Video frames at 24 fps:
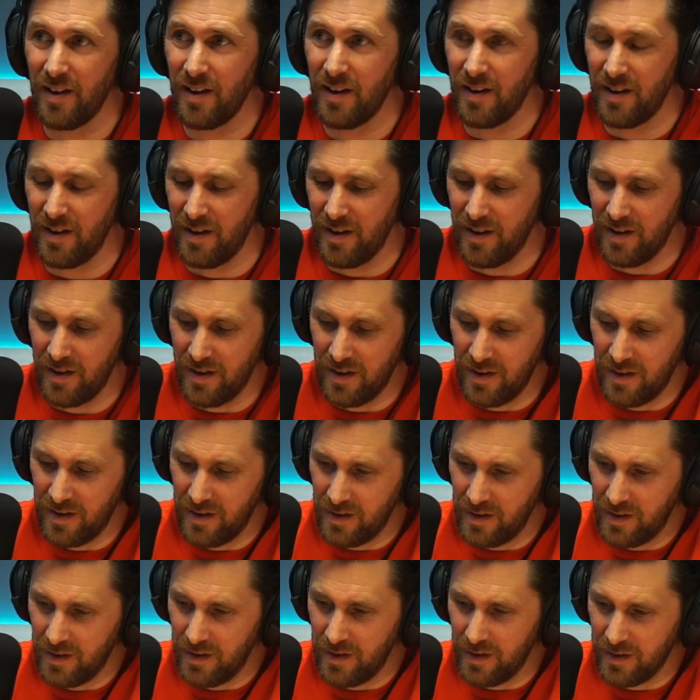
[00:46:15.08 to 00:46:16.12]
Get shanked, man.
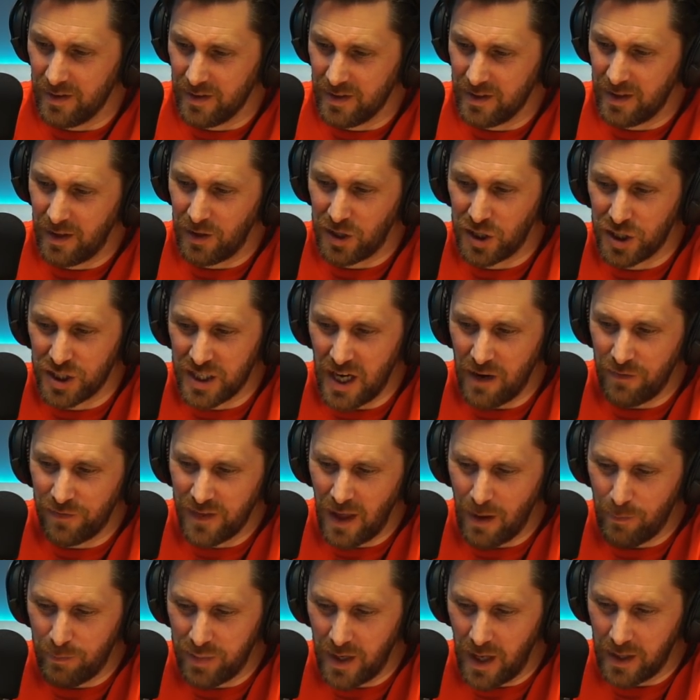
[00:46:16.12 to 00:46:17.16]
Get chefed
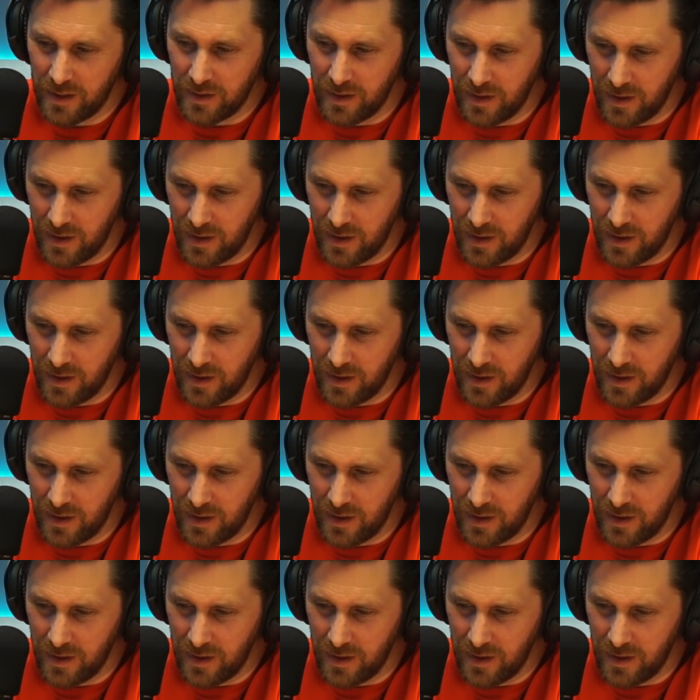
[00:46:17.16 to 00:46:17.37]
up, blood.